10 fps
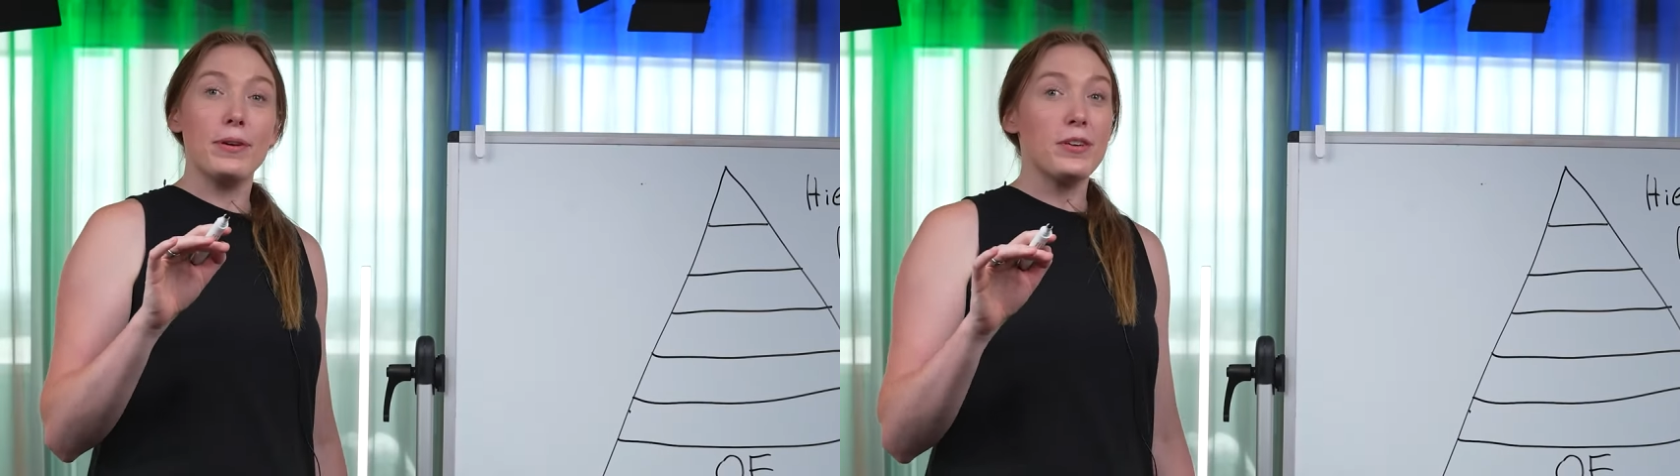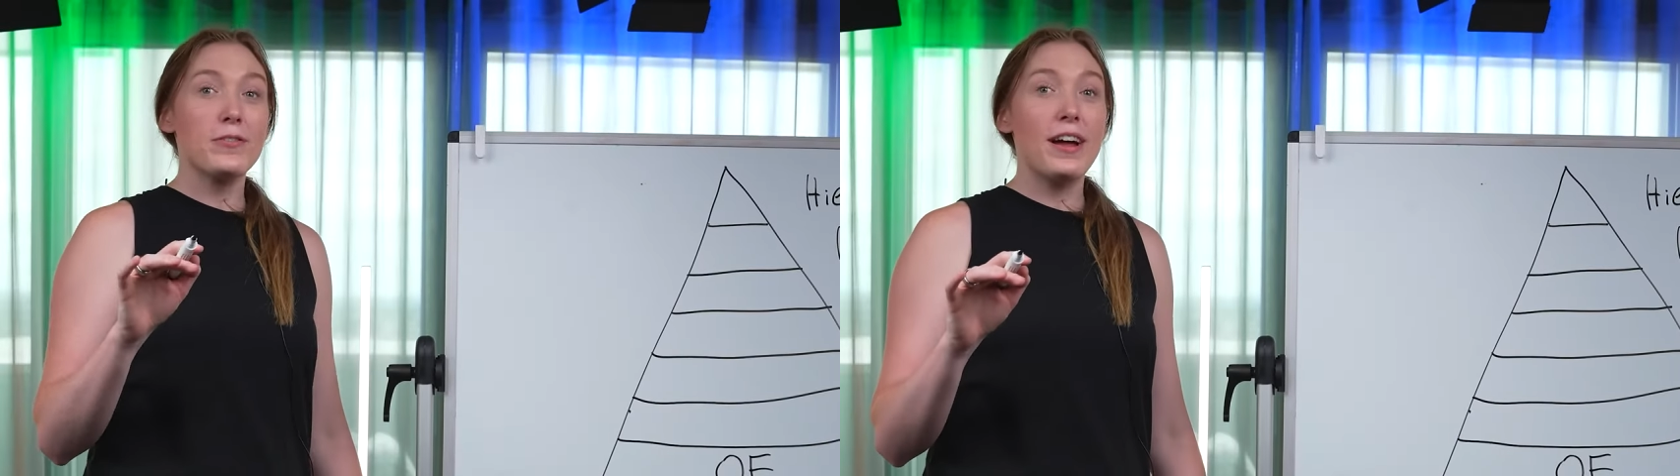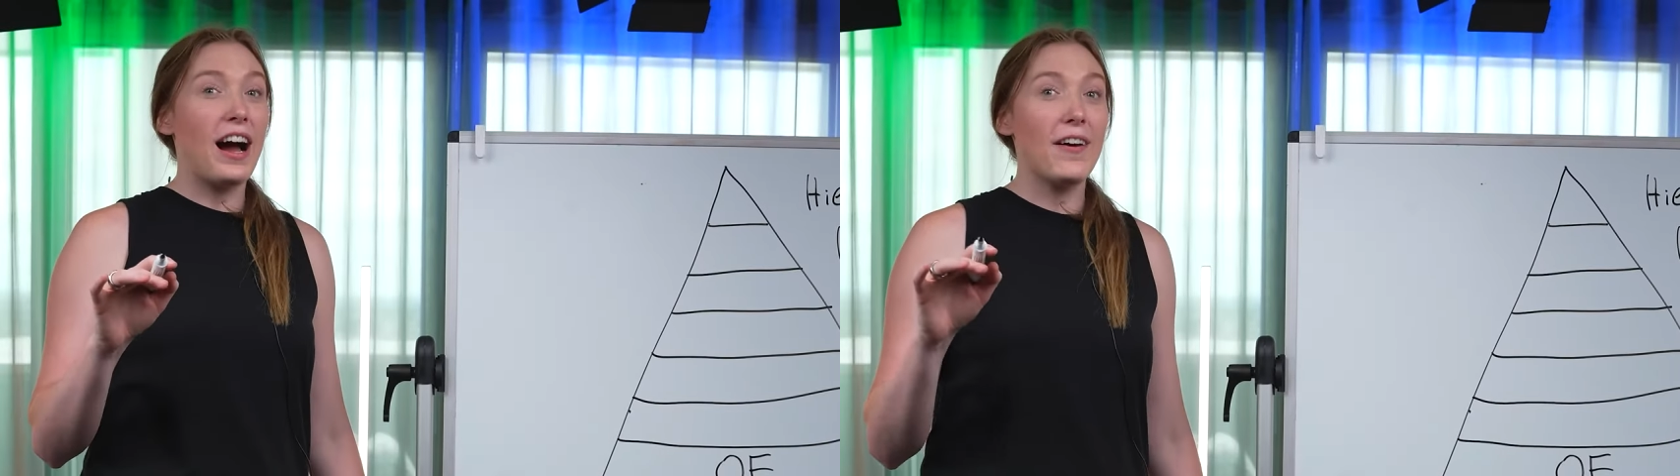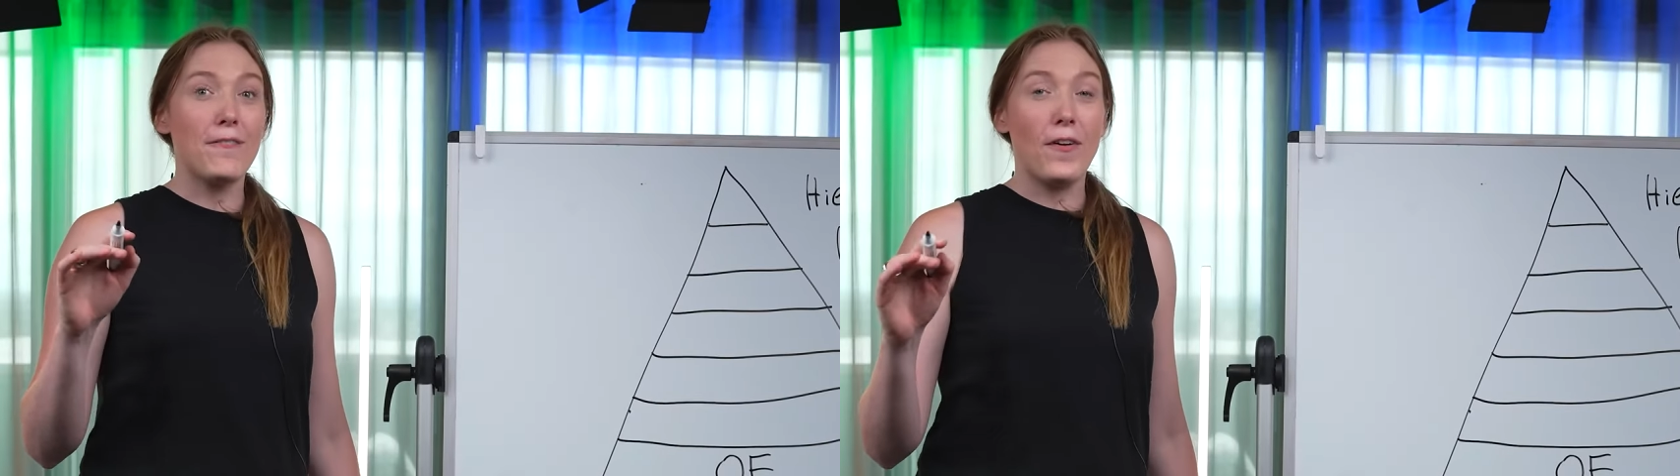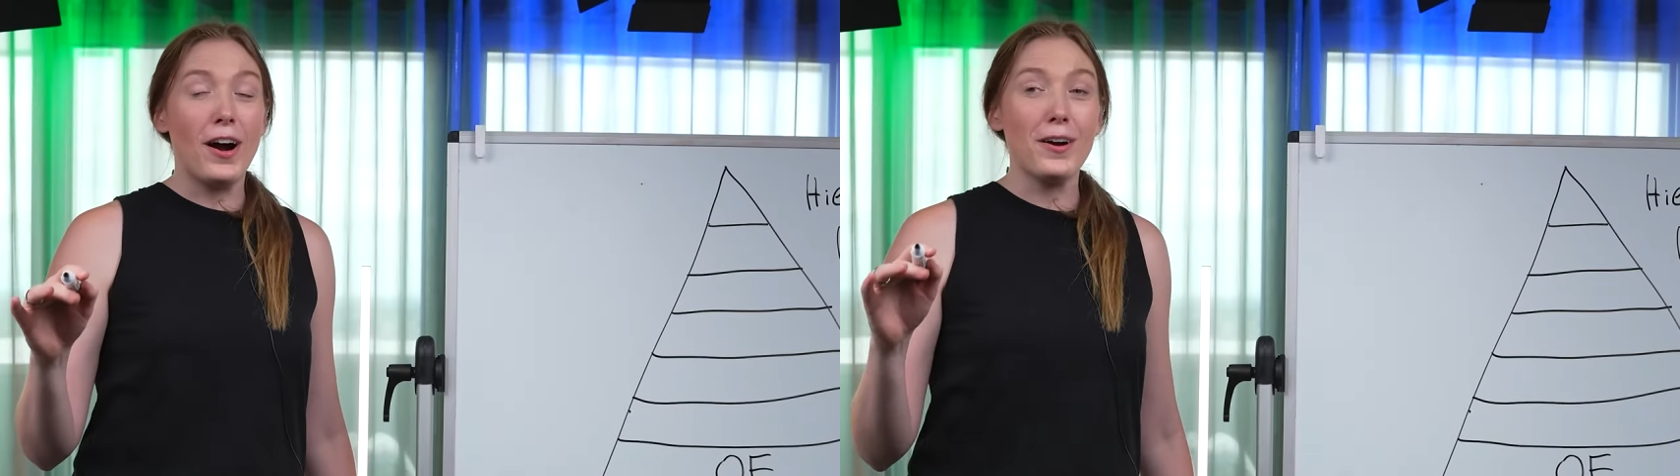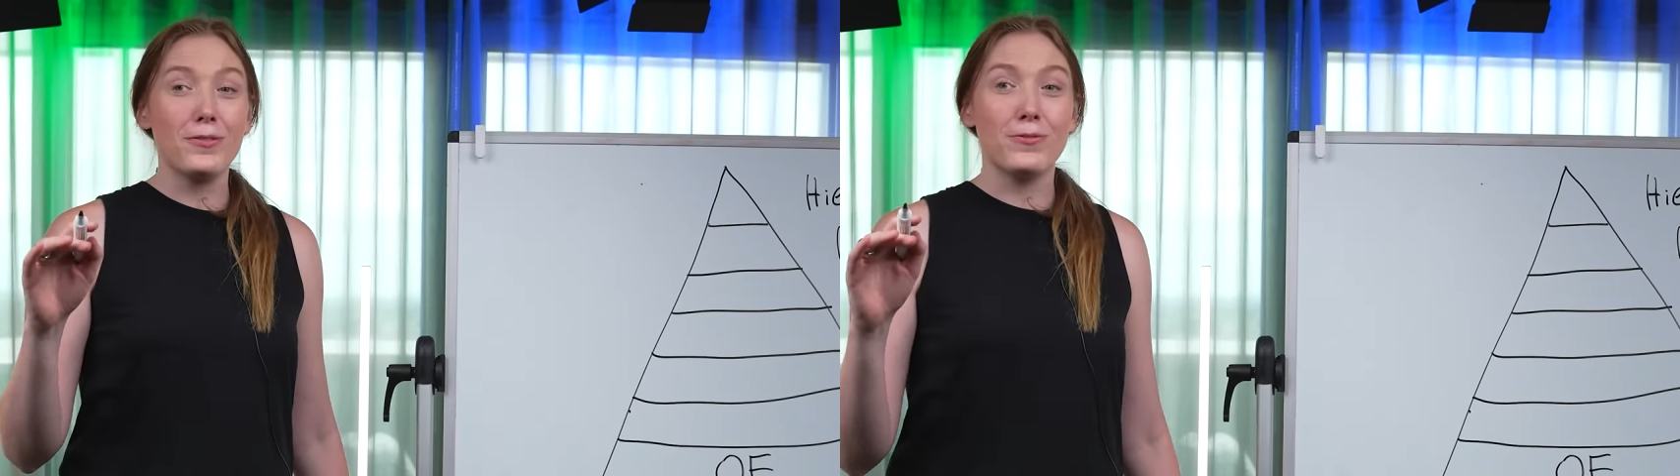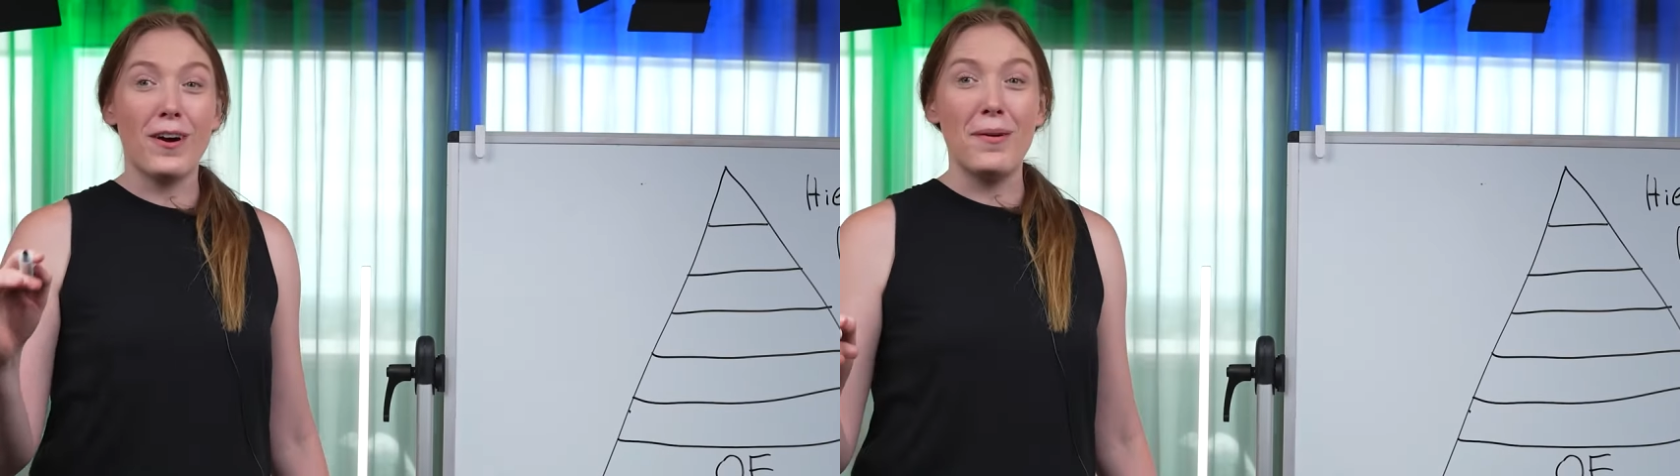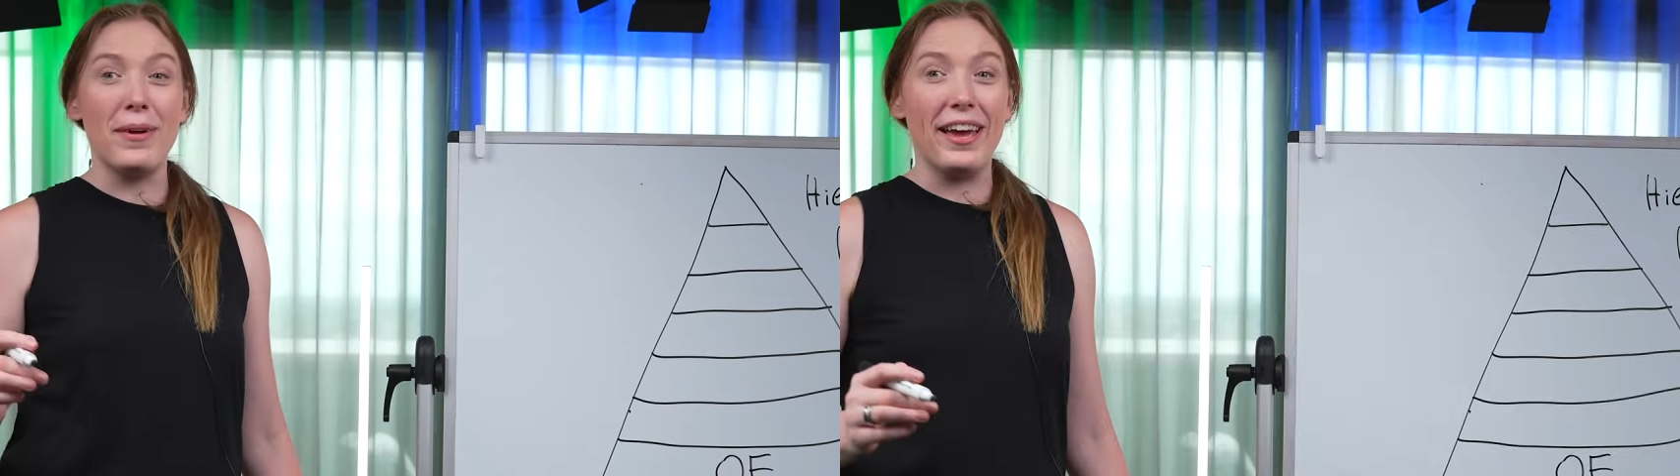but you're not far from